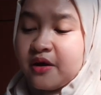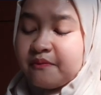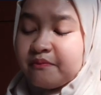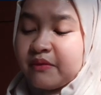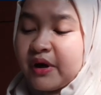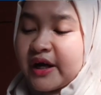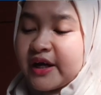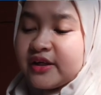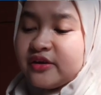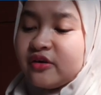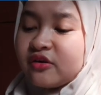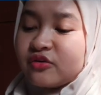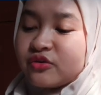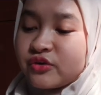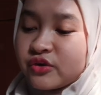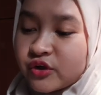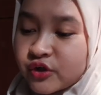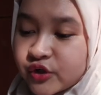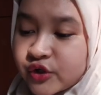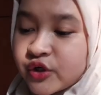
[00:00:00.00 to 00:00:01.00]
by
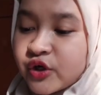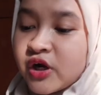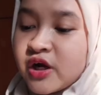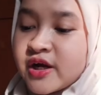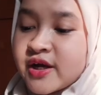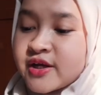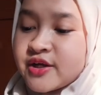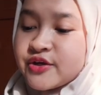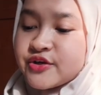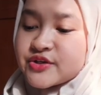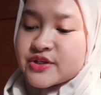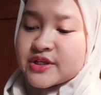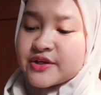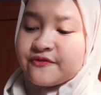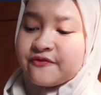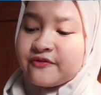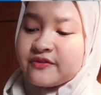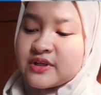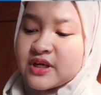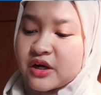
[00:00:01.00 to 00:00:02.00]
Dr.
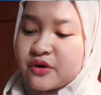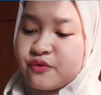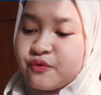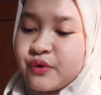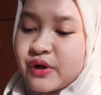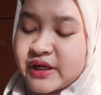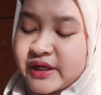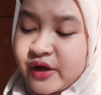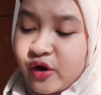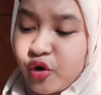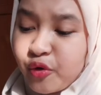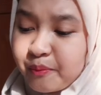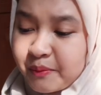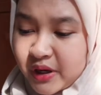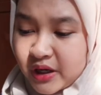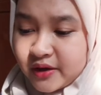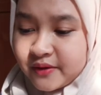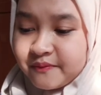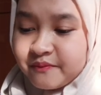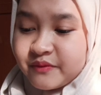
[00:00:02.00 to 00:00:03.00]
Yusuf Zagwani
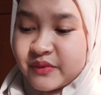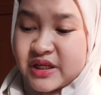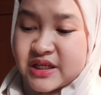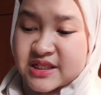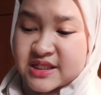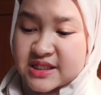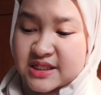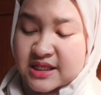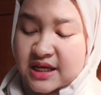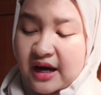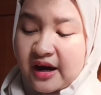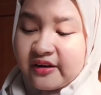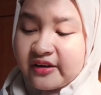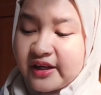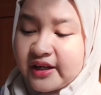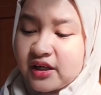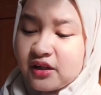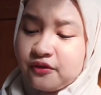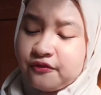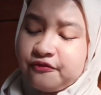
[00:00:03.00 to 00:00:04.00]
Omar. This
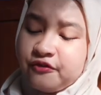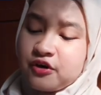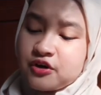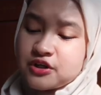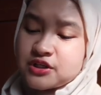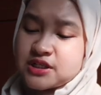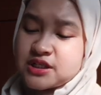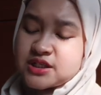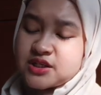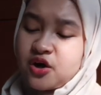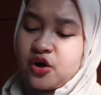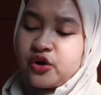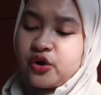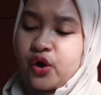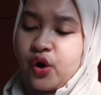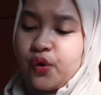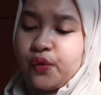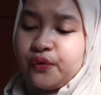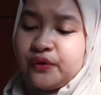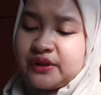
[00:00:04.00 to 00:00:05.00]
article focuses on
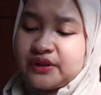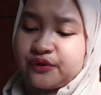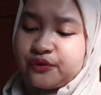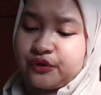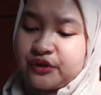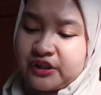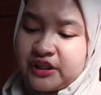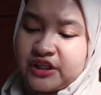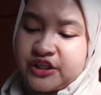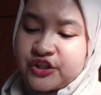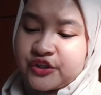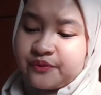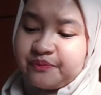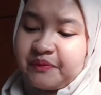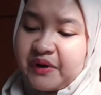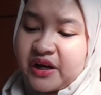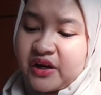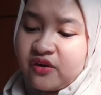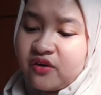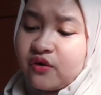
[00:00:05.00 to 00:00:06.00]
how to teach
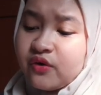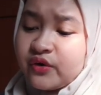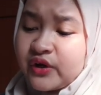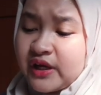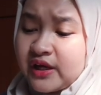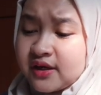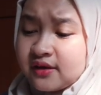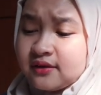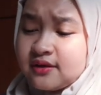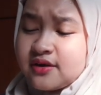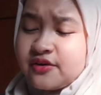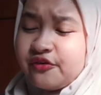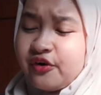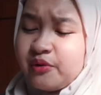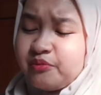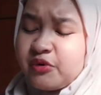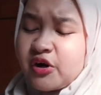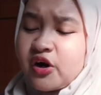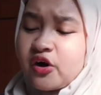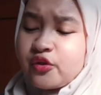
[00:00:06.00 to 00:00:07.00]
pedagogical
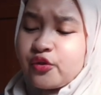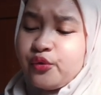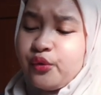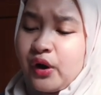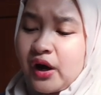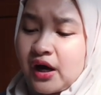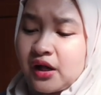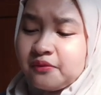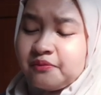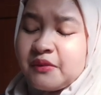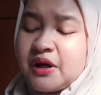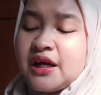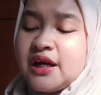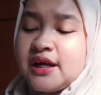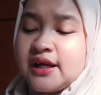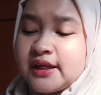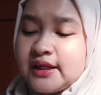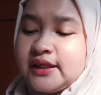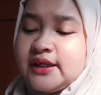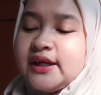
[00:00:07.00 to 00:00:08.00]
grammar to help
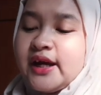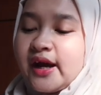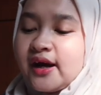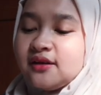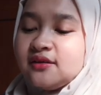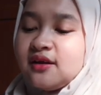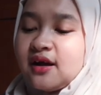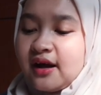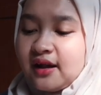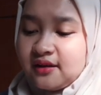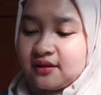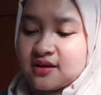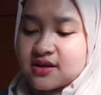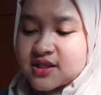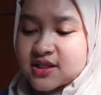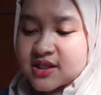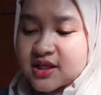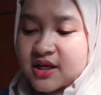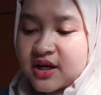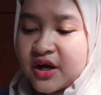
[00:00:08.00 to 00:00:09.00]

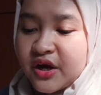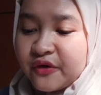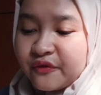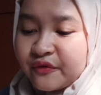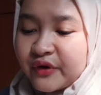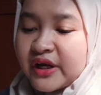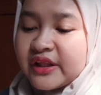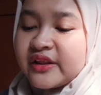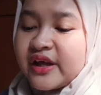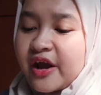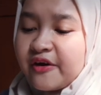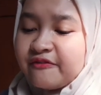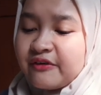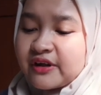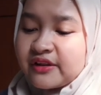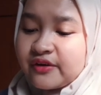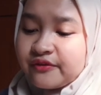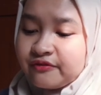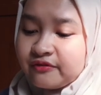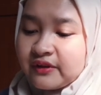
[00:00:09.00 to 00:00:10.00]
ELLs write
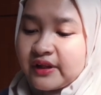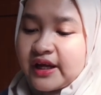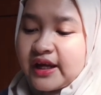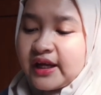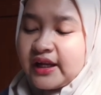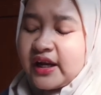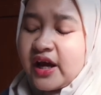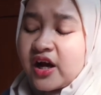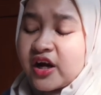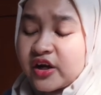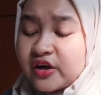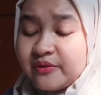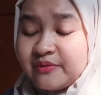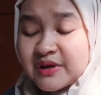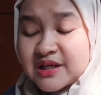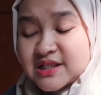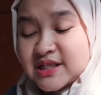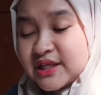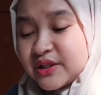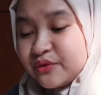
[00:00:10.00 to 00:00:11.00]
effectively in
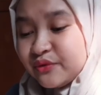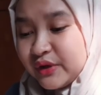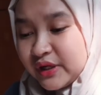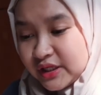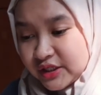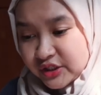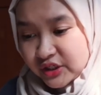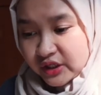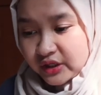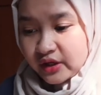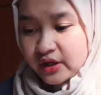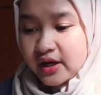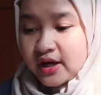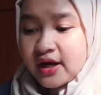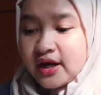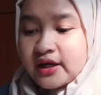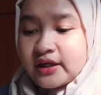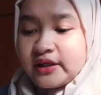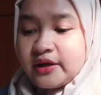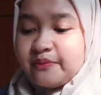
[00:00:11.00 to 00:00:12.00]
academic situations.
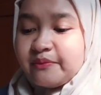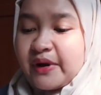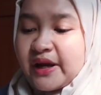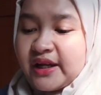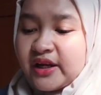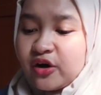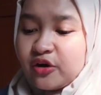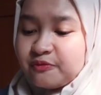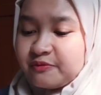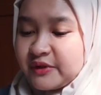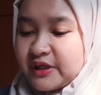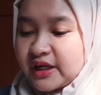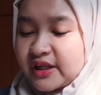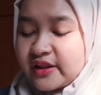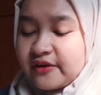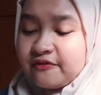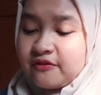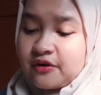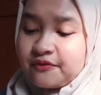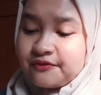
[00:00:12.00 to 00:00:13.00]
The main
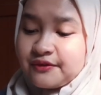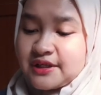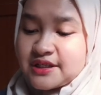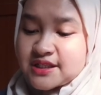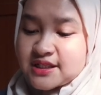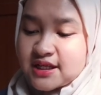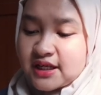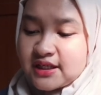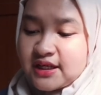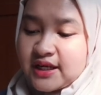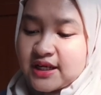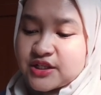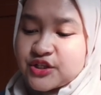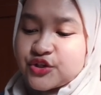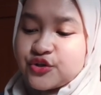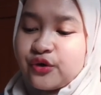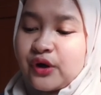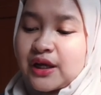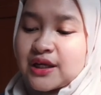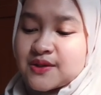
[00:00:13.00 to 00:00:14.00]
objective of this study is
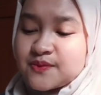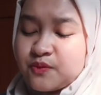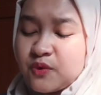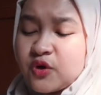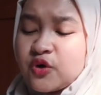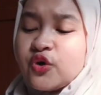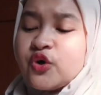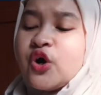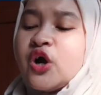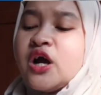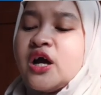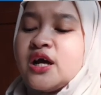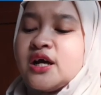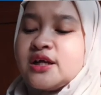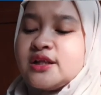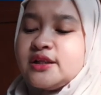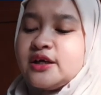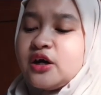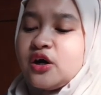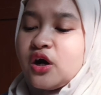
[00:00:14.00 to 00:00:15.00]
to explore
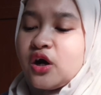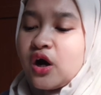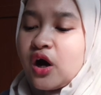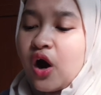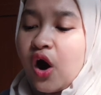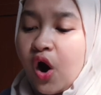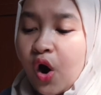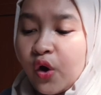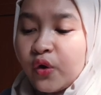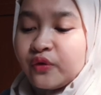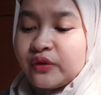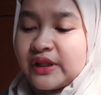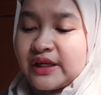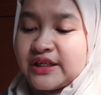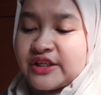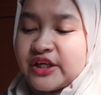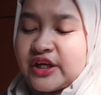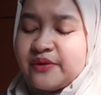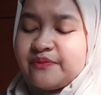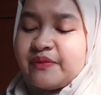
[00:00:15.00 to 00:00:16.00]
how
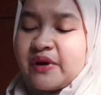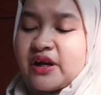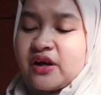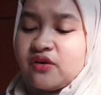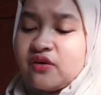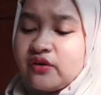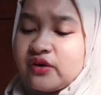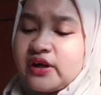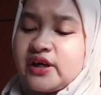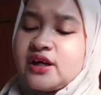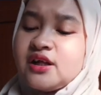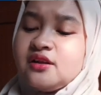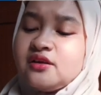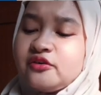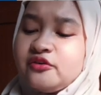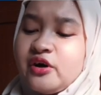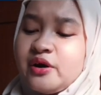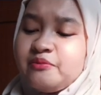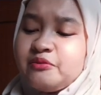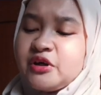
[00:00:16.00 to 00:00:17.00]
teaching pedagogical
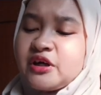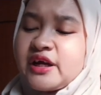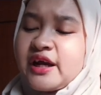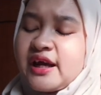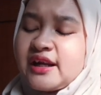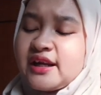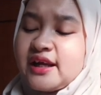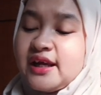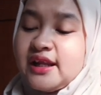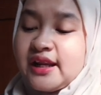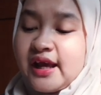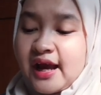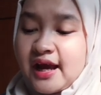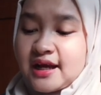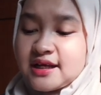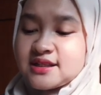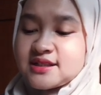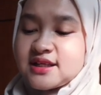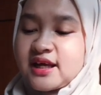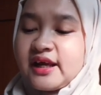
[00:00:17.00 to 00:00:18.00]
grammar can
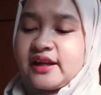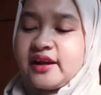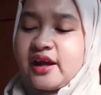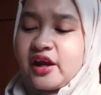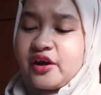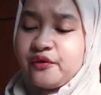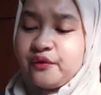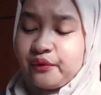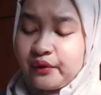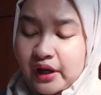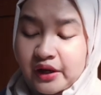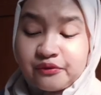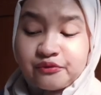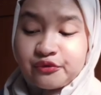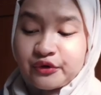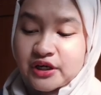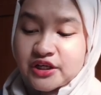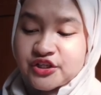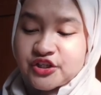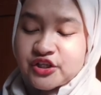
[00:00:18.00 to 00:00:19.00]
enhance and
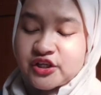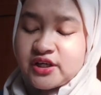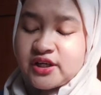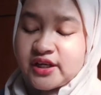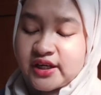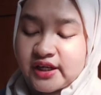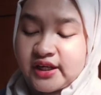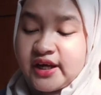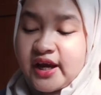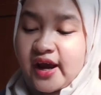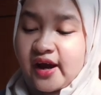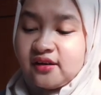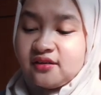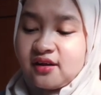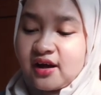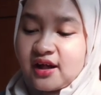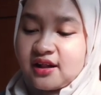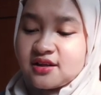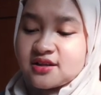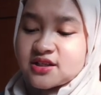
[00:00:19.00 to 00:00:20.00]
enrich
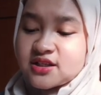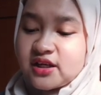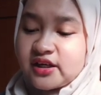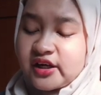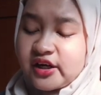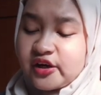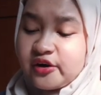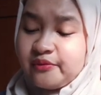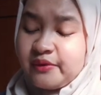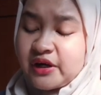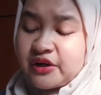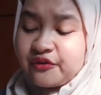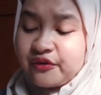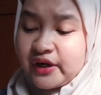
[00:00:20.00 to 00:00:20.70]
ELL's academic